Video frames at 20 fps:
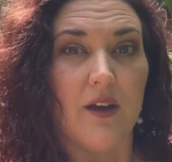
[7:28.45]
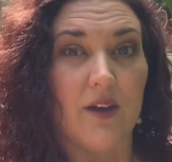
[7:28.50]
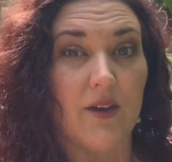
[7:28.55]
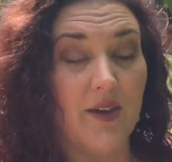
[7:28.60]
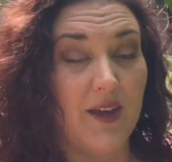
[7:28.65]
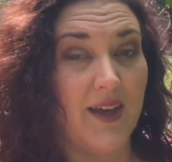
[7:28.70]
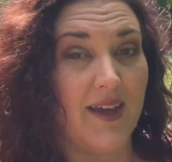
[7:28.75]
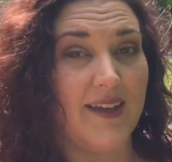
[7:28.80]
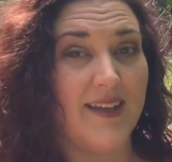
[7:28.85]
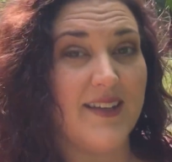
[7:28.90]

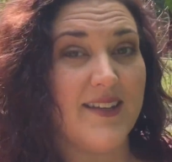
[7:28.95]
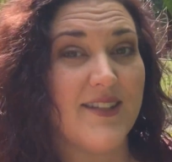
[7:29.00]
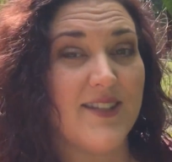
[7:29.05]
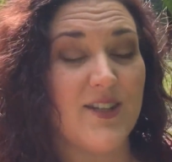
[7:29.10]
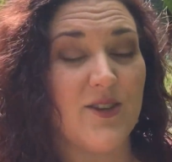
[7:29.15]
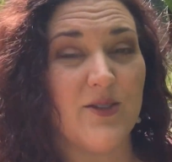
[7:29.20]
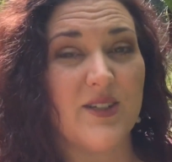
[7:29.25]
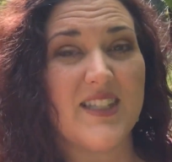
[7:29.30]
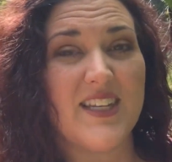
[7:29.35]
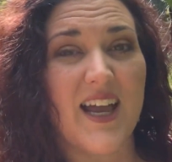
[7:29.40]
Okay,
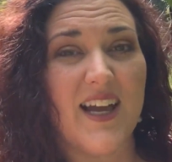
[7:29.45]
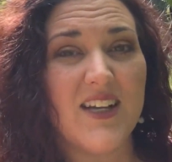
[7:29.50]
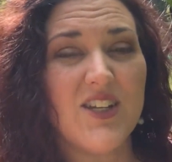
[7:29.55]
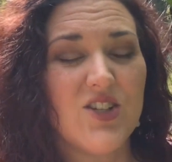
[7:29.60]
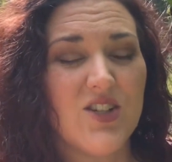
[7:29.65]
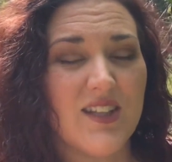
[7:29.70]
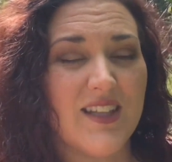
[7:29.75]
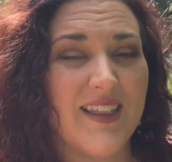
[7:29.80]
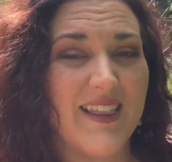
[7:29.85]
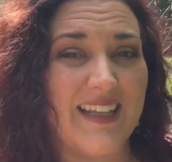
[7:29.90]
so it's
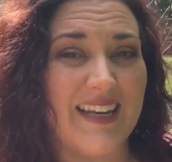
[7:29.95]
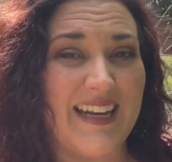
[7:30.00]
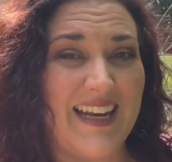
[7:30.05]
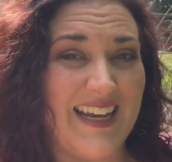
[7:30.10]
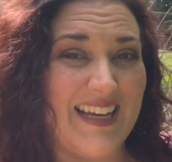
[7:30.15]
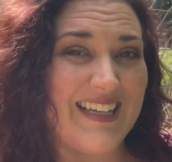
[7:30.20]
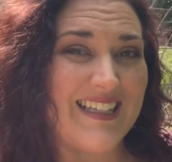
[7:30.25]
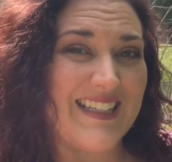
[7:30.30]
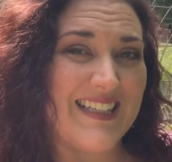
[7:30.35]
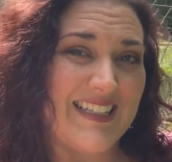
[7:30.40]
actually the
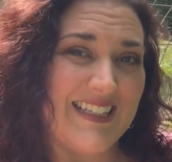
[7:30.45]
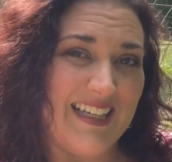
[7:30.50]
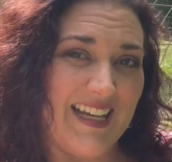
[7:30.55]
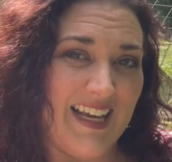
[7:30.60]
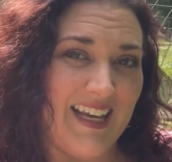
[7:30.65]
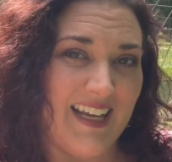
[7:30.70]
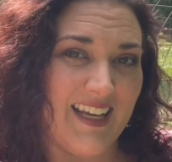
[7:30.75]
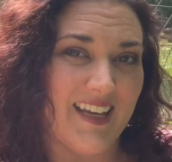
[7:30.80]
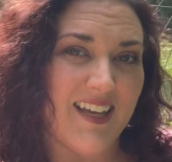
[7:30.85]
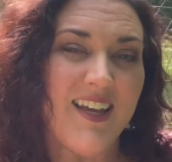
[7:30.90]
next
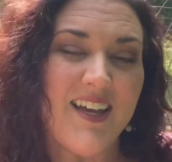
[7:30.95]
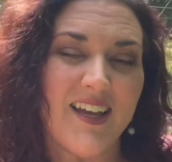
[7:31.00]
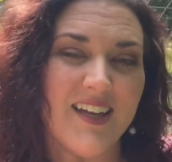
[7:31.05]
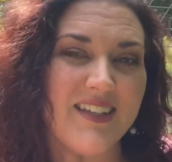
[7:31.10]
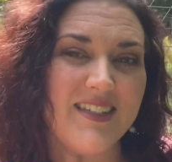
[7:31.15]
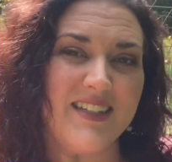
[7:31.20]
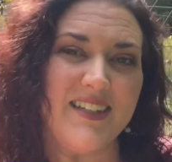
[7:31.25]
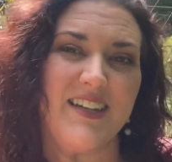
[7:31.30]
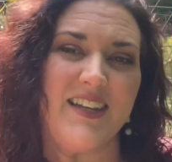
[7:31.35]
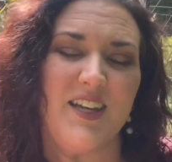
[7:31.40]
day. I
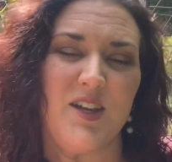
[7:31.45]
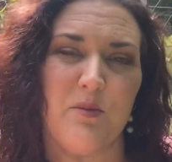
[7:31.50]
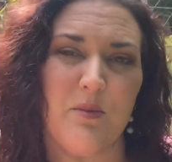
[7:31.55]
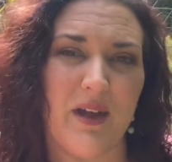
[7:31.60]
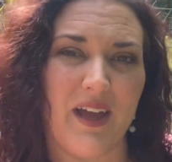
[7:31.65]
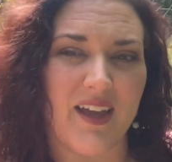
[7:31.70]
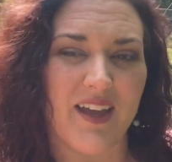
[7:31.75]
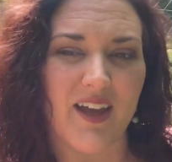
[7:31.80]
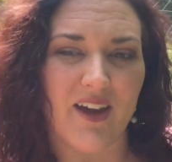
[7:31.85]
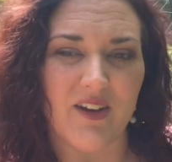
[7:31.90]
didn't get
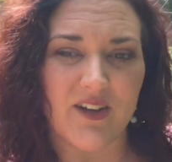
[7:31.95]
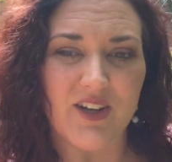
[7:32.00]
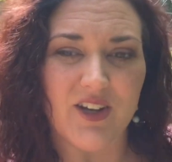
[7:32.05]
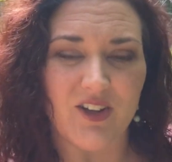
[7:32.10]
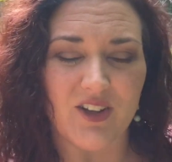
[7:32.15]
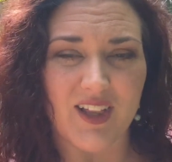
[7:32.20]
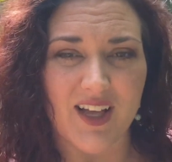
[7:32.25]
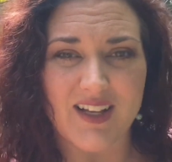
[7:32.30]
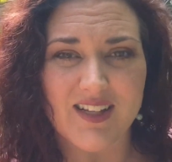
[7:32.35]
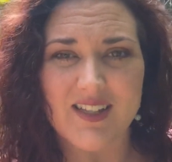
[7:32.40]
back out here
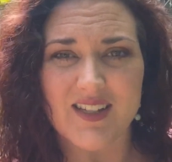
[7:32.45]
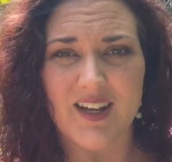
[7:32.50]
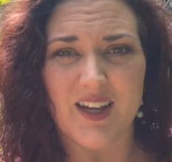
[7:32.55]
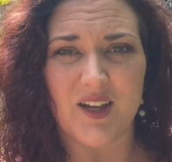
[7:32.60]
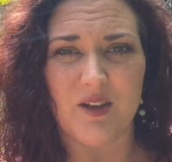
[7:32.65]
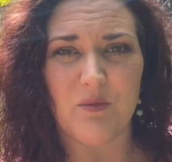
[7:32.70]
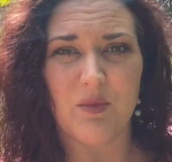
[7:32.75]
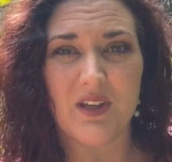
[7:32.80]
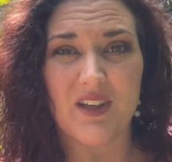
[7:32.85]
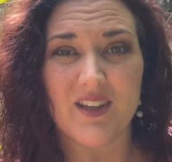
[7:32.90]
last
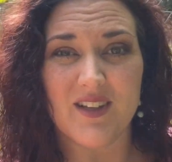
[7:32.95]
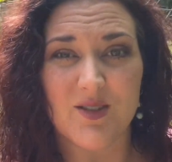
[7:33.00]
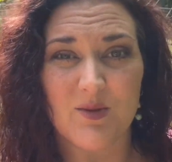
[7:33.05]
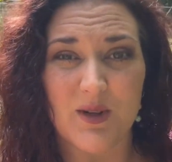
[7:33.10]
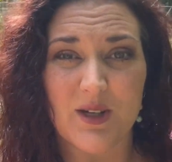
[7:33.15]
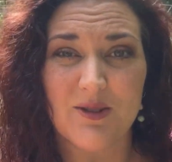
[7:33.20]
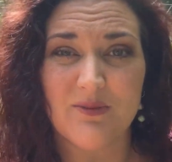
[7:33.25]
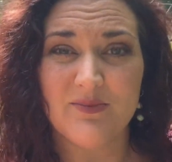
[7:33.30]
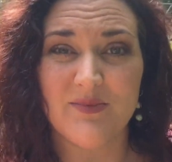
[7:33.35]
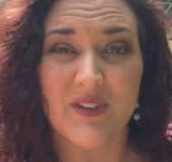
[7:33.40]
night because,
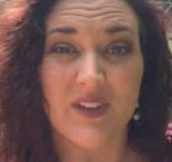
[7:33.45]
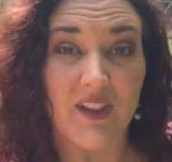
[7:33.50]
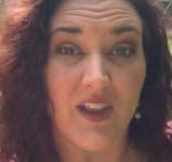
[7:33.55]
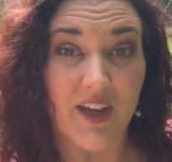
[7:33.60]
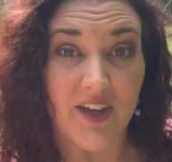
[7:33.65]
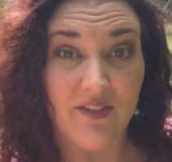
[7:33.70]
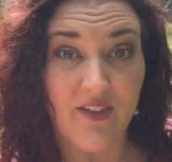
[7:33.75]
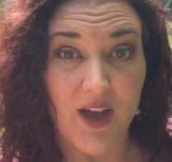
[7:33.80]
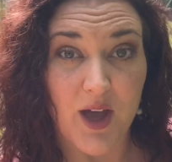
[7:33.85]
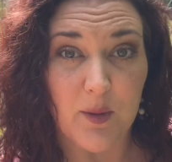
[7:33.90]
well,
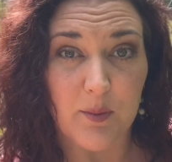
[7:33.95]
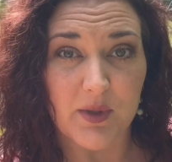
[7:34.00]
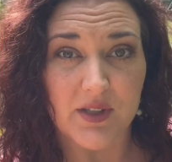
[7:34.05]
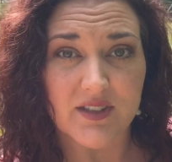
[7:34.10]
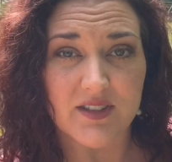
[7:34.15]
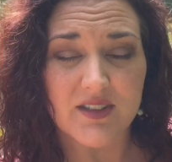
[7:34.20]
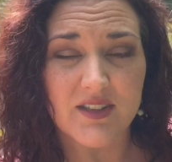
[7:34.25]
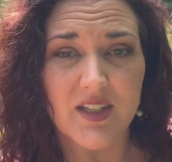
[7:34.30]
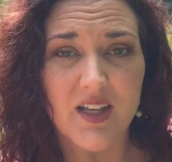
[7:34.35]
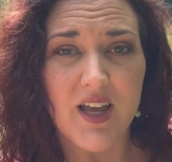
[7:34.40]
life
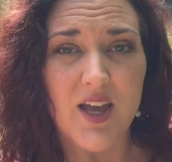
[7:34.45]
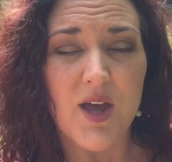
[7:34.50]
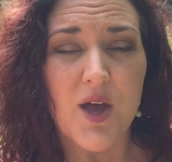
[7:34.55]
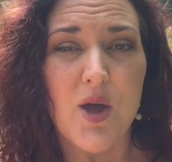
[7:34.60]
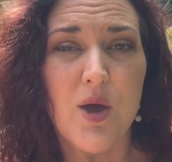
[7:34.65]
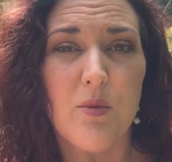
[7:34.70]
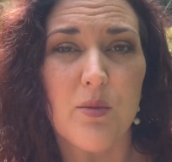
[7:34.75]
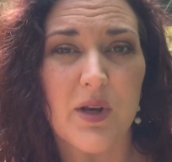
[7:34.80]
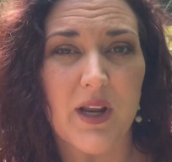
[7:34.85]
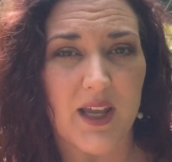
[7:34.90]
happens.
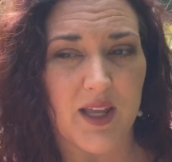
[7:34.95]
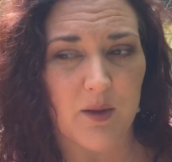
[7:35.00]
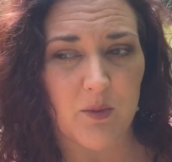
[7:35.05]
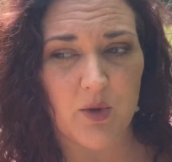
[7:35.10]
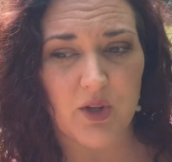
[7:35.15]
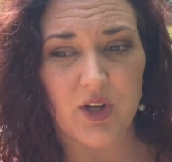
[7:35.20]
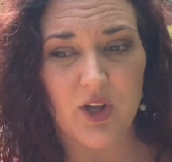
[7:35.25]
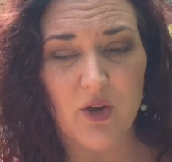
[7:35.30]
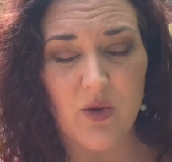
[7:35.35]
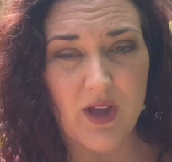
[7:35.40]
But I am
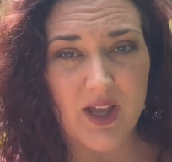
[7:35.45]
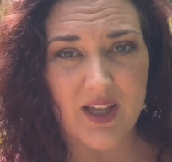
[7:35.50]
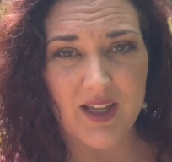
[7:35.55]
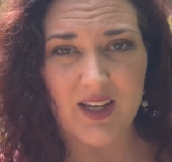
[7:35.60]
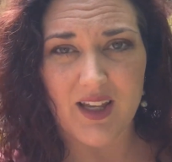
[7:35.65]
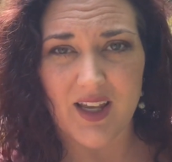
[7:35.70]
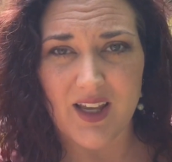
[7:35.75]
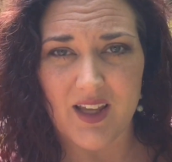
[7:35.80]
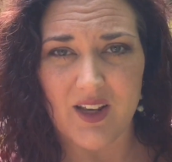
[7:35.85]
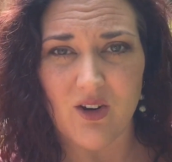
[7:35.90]
going to go ahead
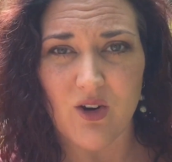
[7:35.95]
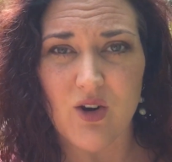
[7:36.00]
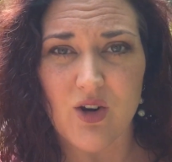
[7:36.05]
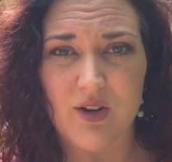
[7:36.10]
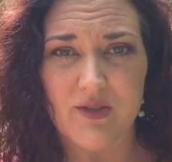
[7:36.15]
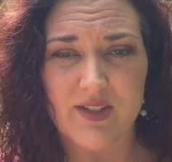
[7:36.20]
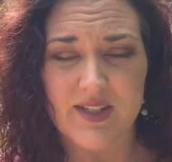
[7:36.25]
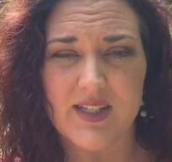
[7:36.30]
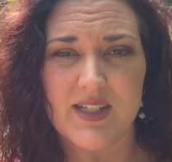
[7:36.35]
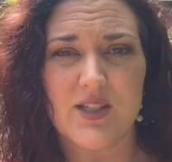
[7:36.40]
and
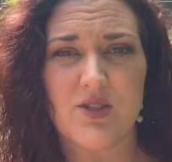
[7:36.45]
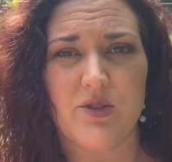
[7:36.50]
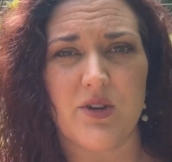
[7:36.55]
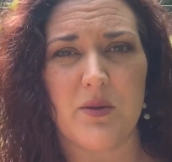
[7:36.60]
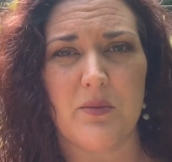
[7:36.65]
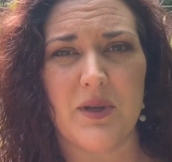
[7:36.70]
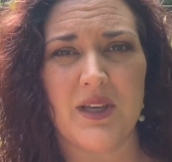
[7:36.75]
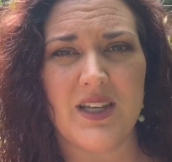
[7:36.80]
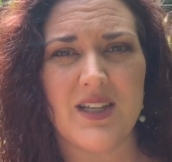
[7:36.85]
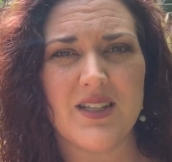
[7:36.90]
harvest these
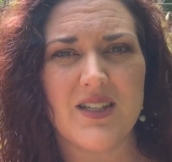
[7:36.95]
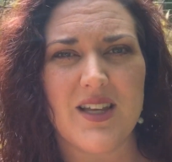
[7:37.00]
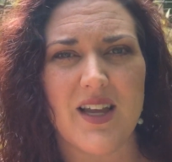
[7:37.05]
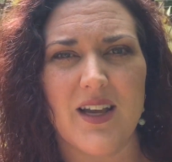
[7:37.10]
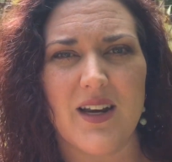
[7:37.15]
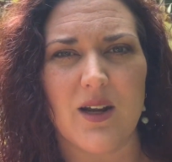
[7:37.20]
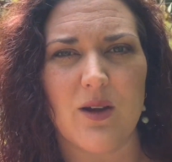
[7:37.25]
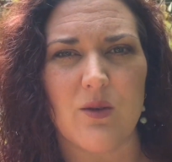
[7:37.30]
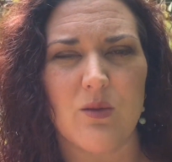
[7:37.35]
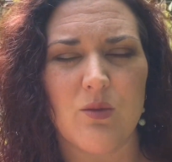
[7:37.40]
green beans,
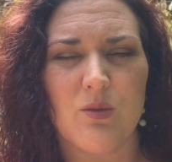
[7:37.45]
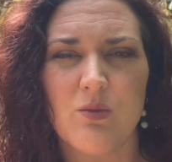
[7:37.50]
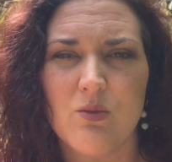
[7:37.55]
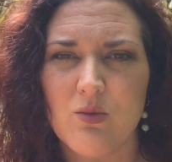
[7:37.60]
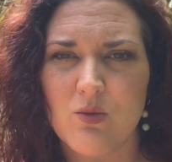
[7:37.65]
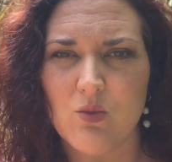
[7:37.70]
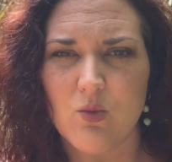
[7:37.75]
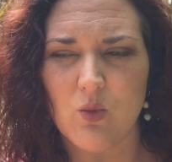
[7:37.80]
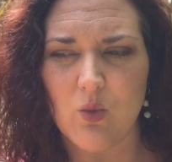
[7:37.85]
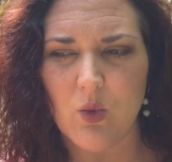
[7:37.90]
and I'll
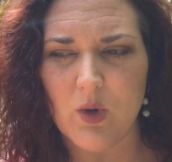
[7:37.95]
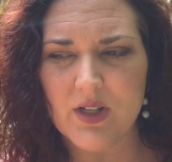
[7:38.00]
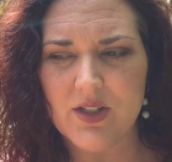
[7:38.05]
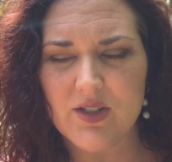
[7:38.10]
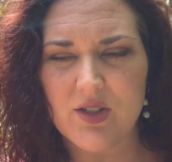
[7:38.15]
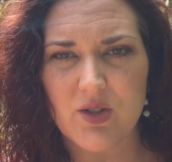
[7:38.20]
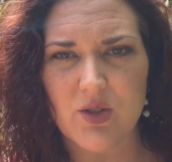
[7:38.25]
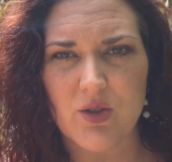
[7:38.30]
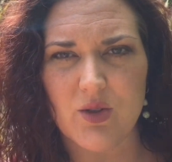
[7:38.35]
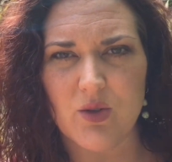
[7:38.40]
want
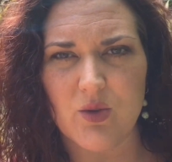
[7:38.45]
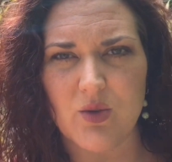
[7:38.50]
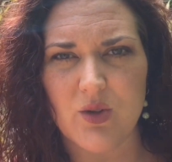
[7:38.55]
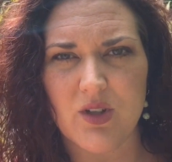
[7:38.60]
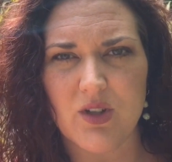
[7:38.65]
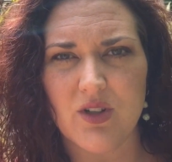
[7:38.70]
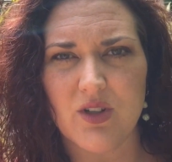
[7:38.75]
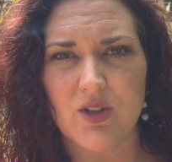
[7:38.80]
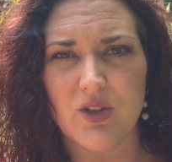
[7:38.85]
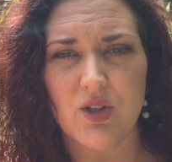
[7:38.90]
to
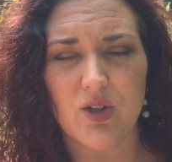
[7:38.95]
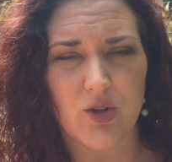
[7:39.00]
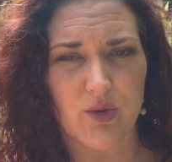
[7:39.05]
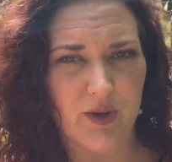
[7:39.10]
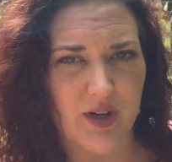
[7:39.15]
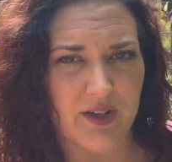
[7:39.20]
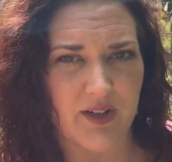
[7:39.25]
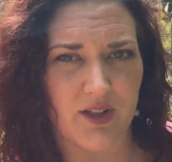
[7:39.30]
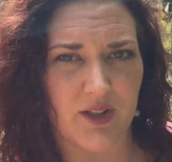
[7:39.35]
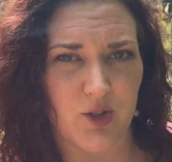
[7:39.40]
look
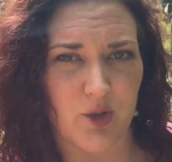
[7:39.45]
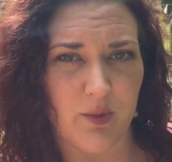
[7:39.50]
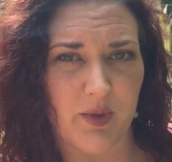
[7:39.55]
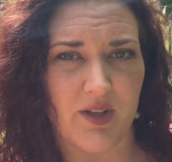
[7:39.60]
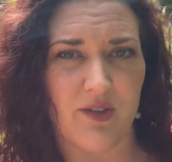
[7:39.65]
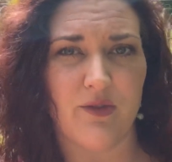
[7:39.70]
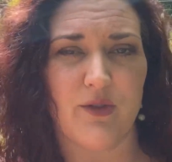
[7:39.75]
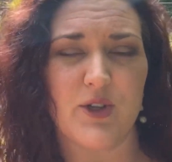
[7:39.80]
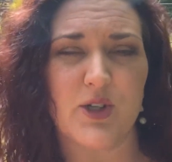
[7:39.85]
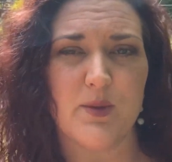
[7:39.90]
around a little
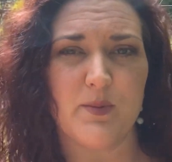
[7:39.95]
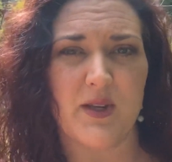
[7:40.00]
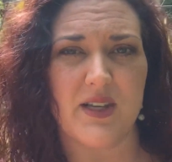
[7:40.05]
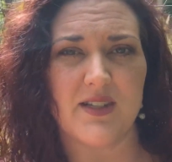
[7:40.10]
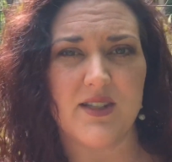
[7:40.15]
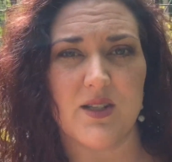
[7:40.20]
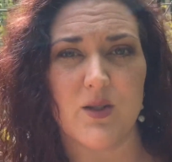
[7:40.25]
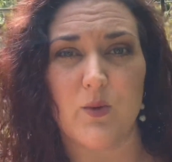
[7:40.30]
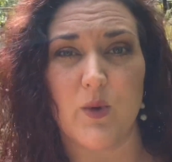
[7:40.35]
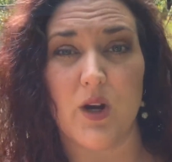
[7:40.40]
bit for
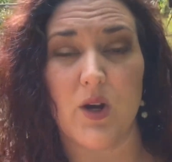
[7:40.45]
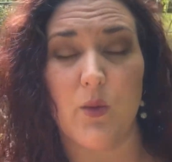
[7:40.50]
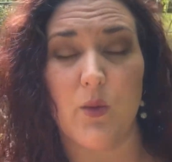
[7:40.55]
spaces where